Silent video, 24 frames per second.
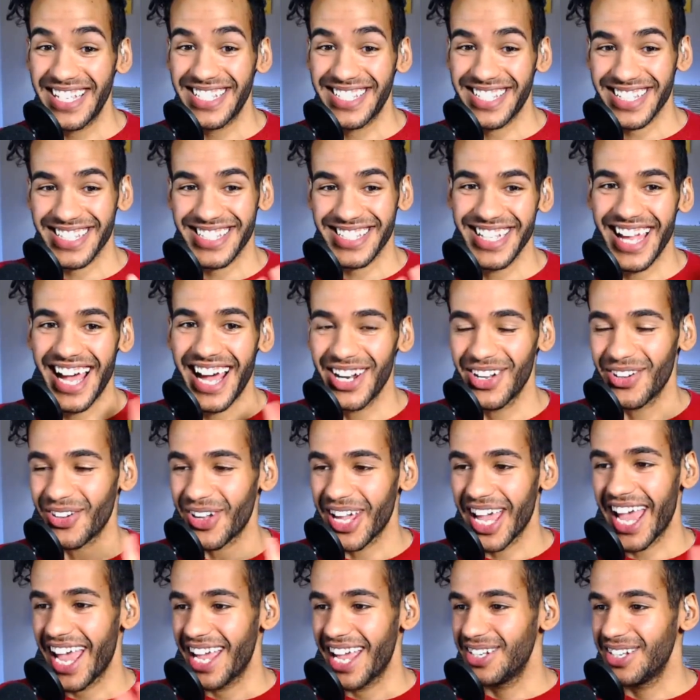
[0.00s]
is not
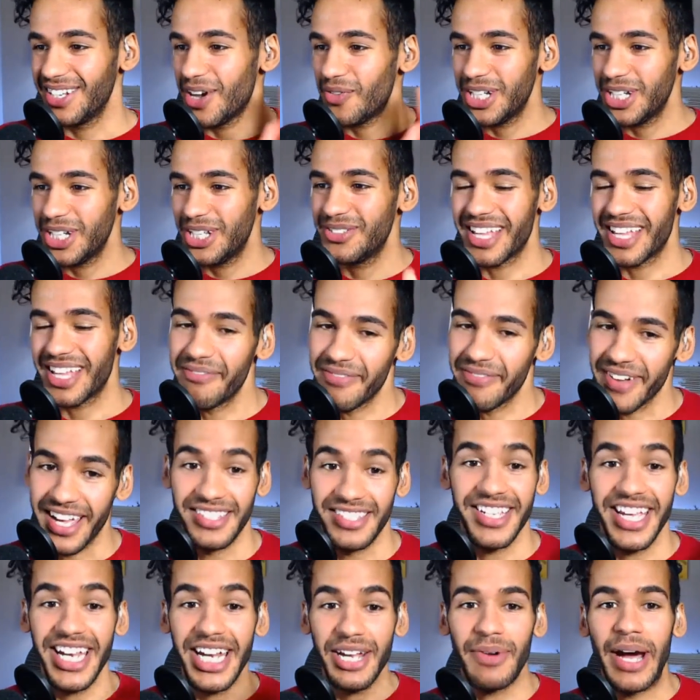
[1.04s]
okay. No one used that
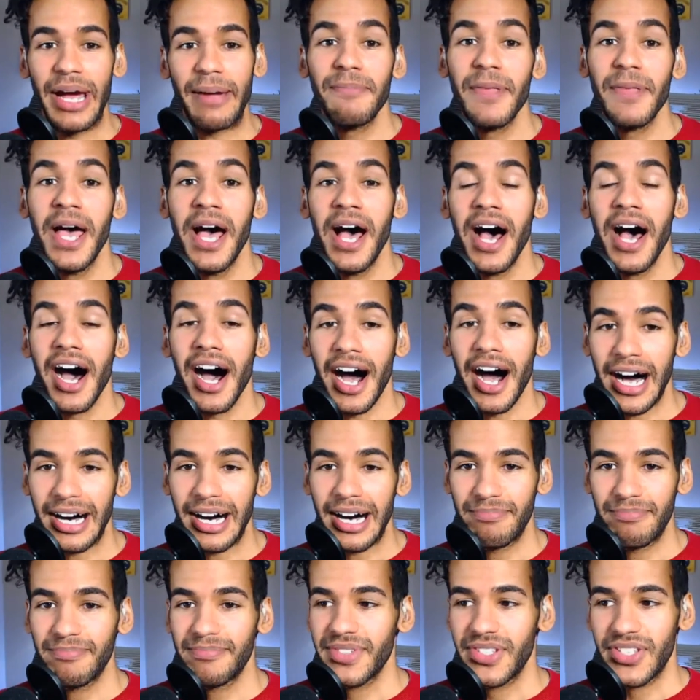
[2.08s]
face. Anyway,
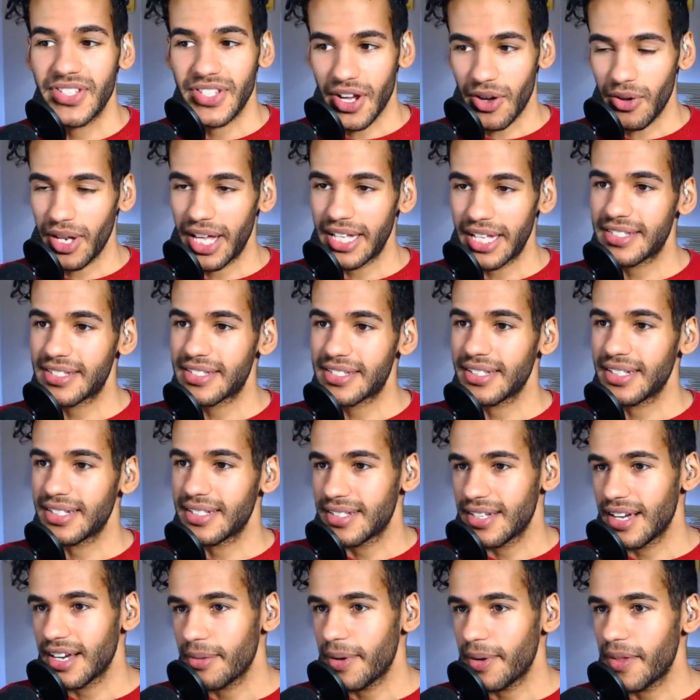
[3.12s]
so let's
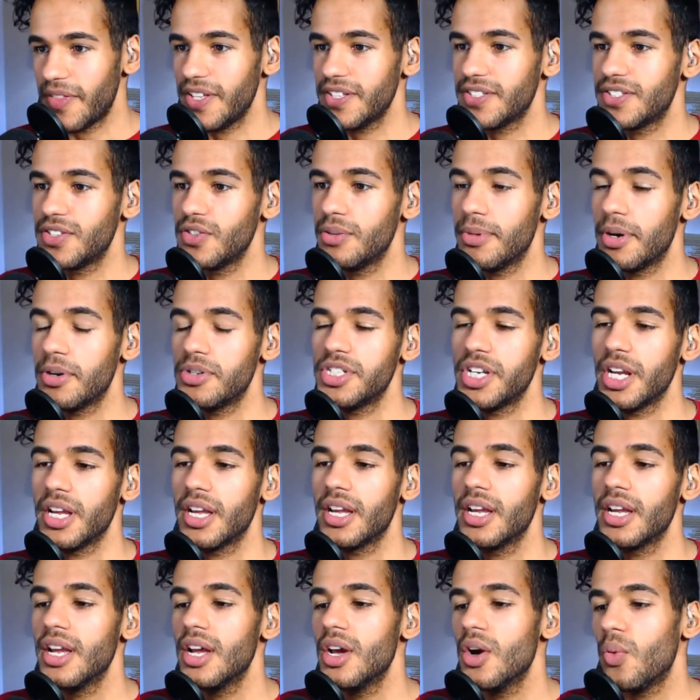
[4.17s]
talk about these new
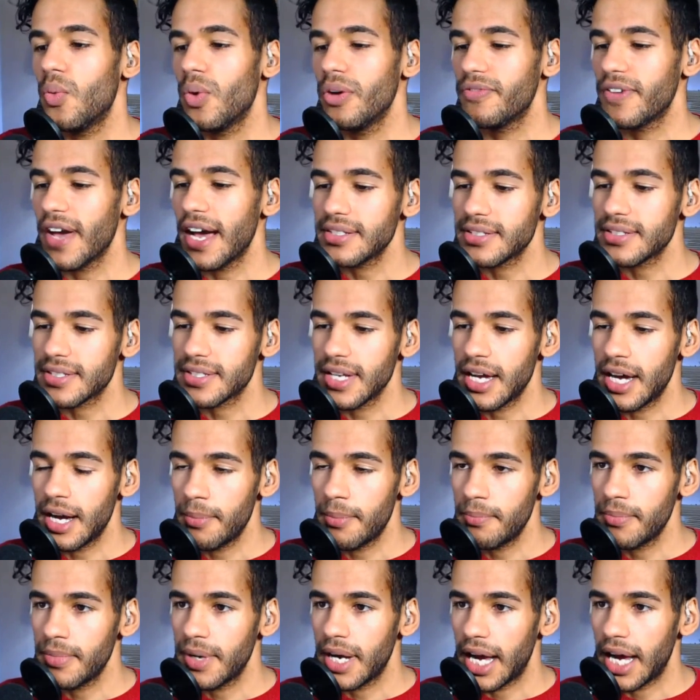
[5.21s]
emoji. We've got
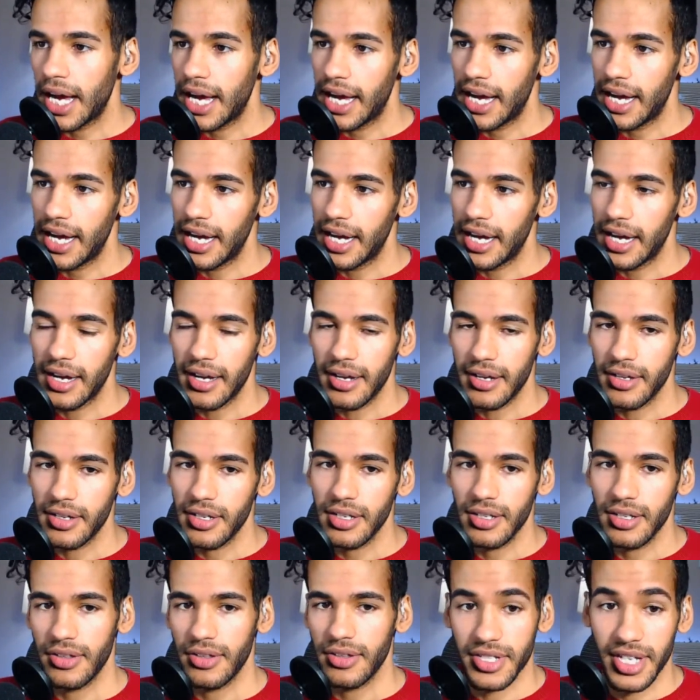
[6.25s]
some,
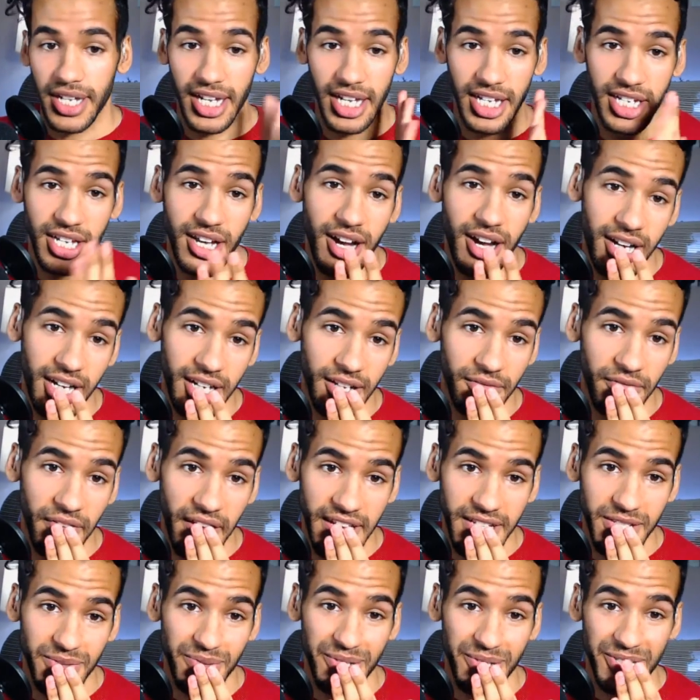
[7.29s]
there's like a yawning
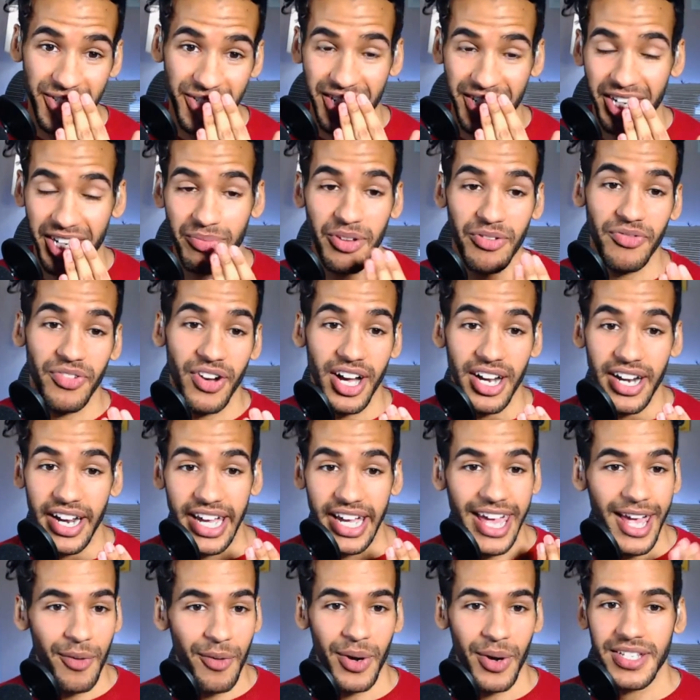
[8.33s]
face, which is going to be fun. I
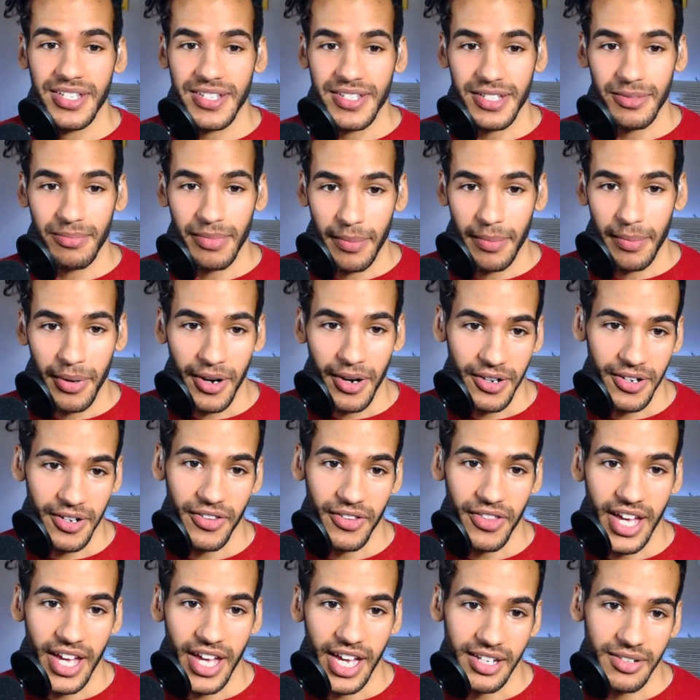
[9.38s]
can't wait to send my
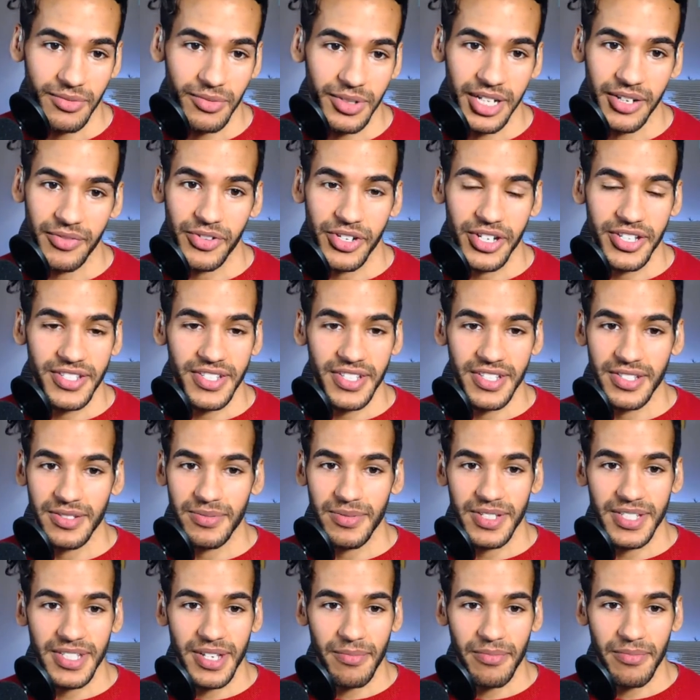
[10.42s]
partner that whenever he
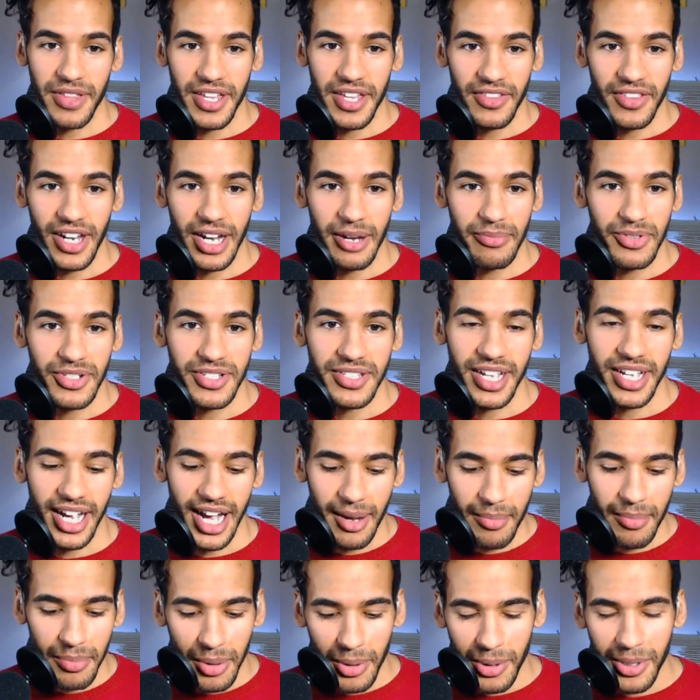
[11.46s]
sends me something that I'm just like,
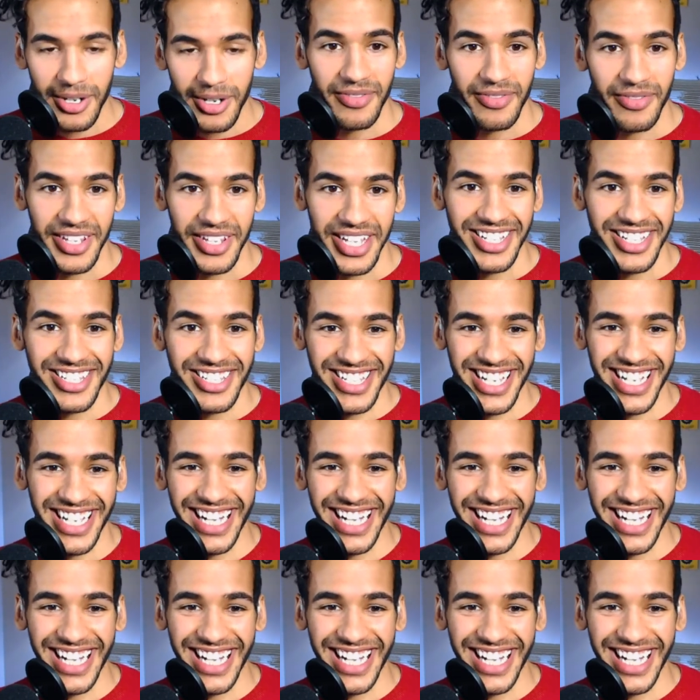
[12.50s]
I'm bored of this.